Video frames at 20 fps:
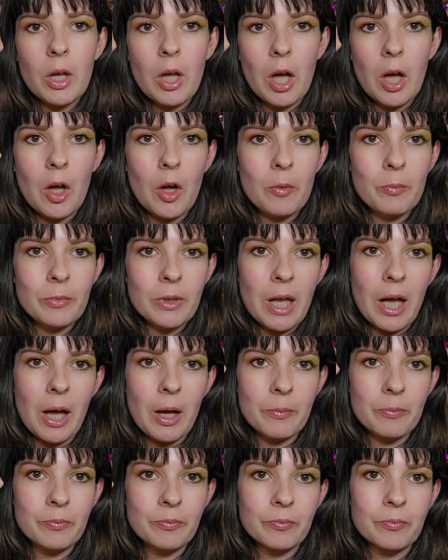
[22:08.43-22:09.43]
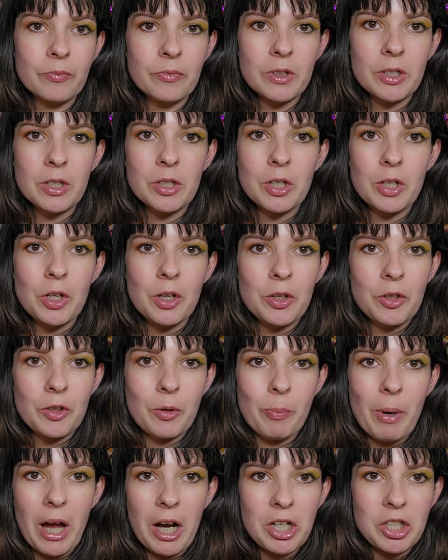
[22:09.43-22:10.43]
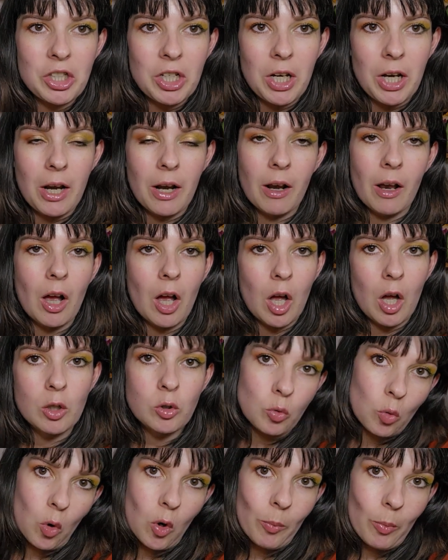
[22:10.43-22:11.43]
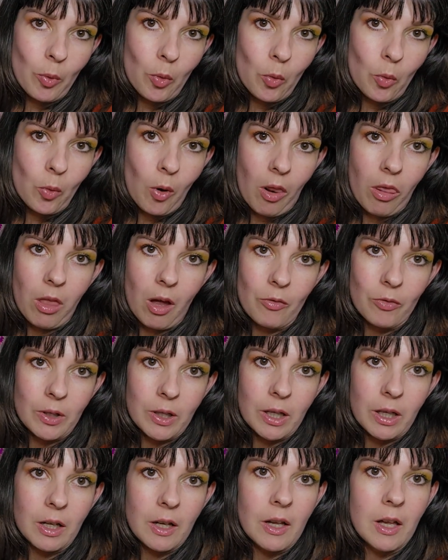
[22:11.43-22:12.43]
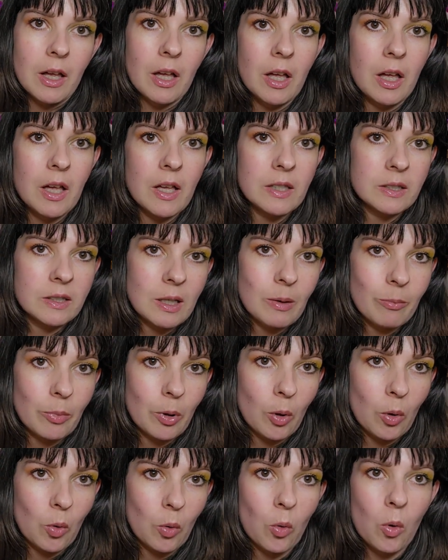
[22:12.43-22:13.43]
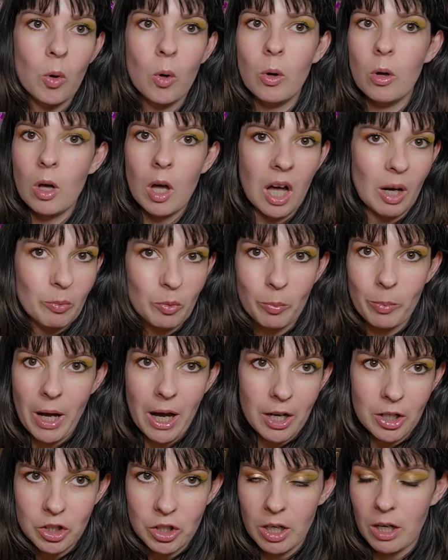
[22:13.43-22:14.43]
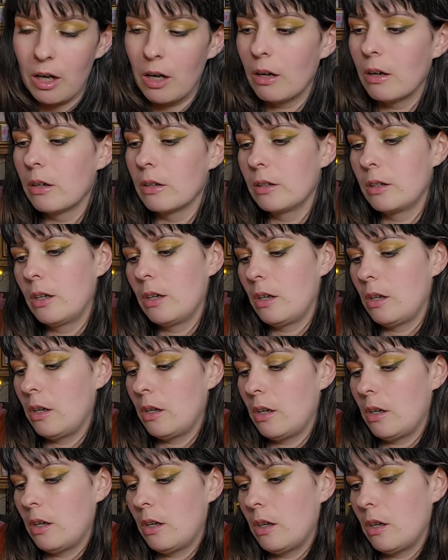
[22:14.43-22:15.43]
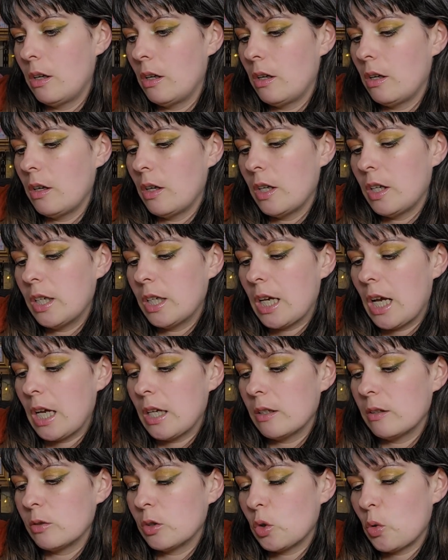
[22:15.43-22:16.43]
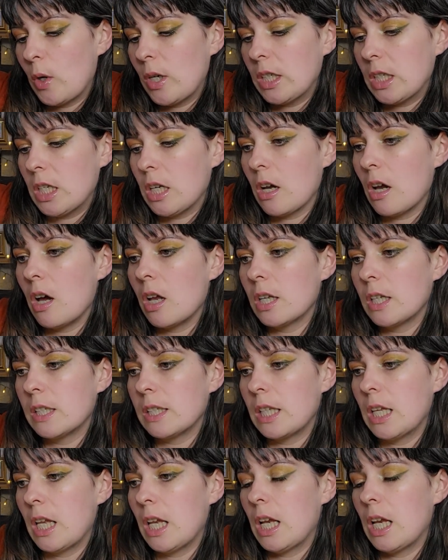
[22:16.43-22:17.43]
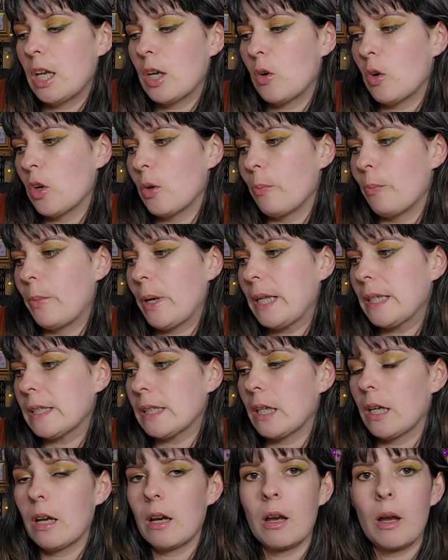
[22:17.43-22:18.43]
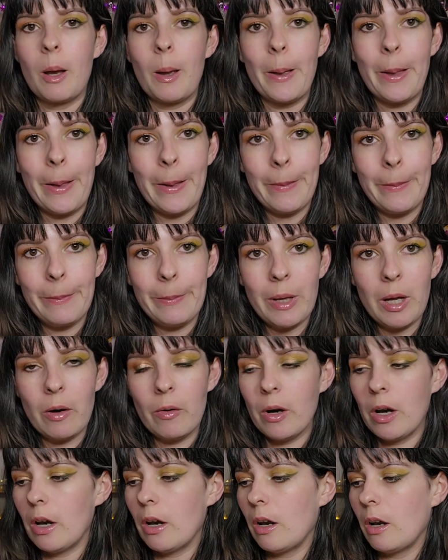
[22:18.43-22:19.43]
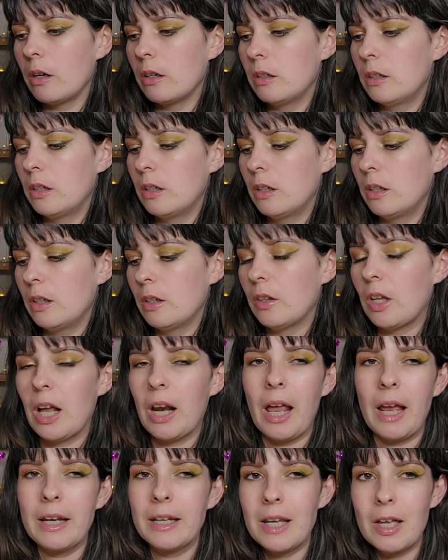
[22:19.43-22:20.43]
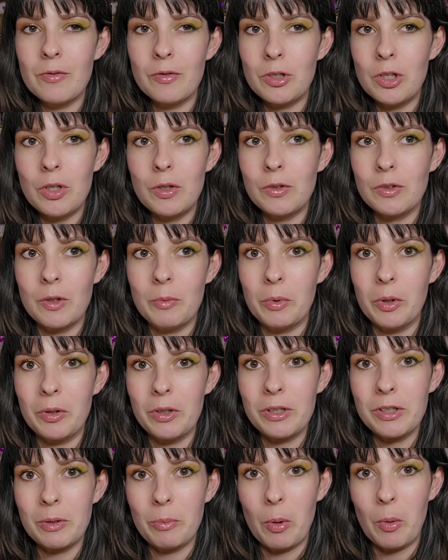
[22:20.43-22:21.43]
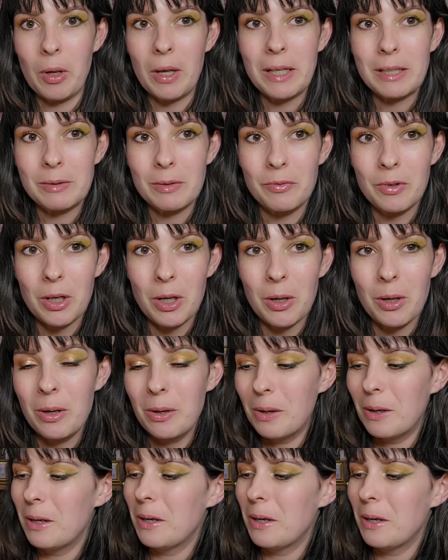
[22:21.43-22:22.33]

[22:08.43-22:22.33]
Yeah, the packaging, adorable, love it. Simple cardboard packaging. You get 20 colours in it. You got your basic mirror, but I like never use the mirrors to be honest with you.